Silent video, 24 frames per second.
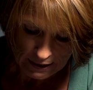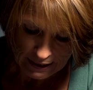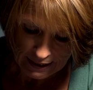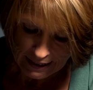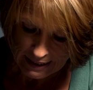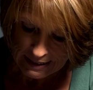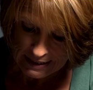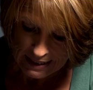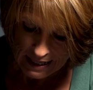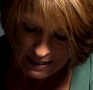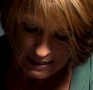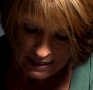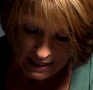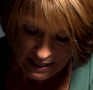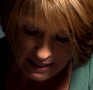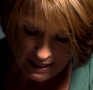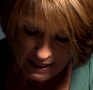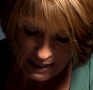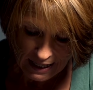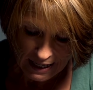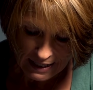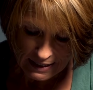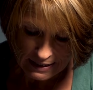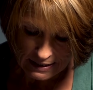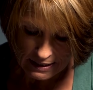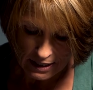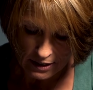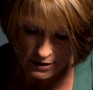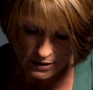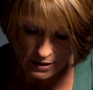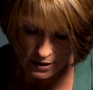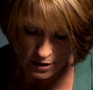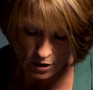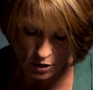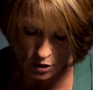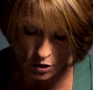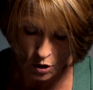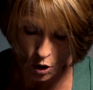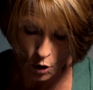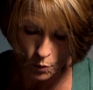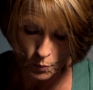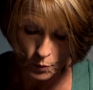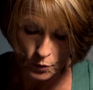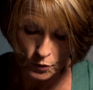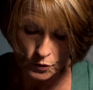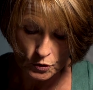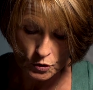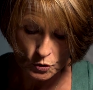And he says, And then I said to the
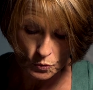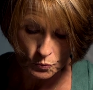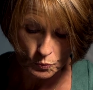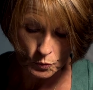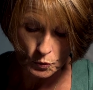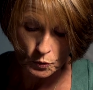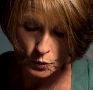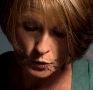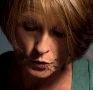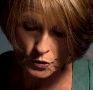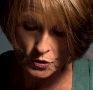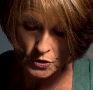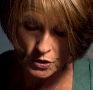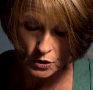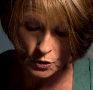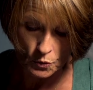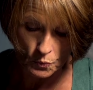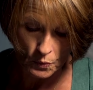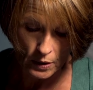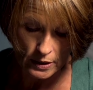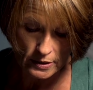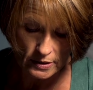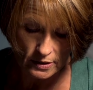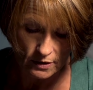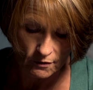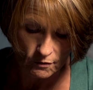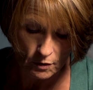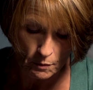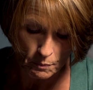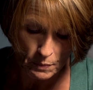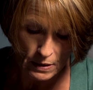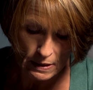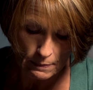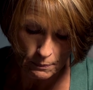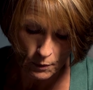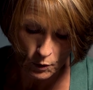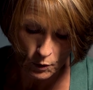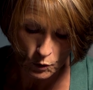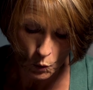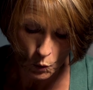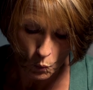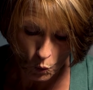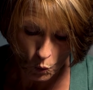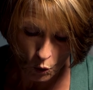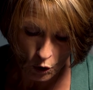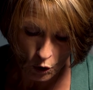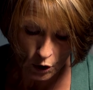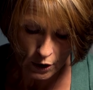nobles, the rulers, and the rest of the people, The
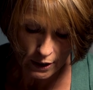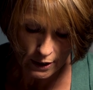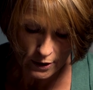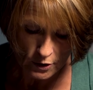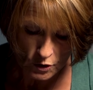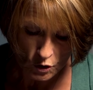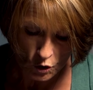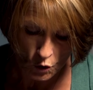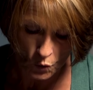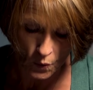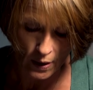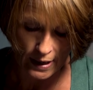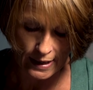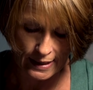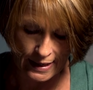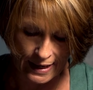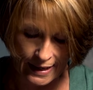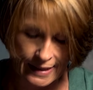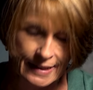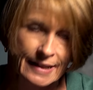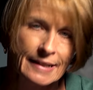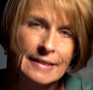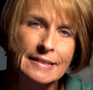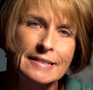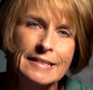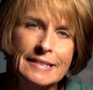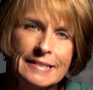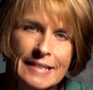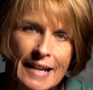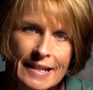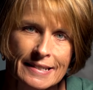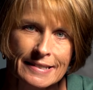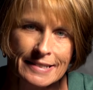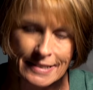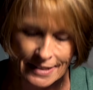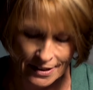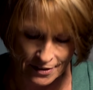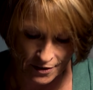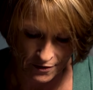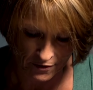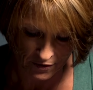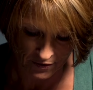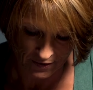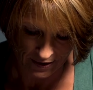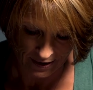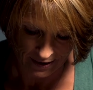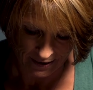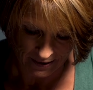work is great and
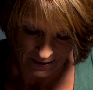extensive.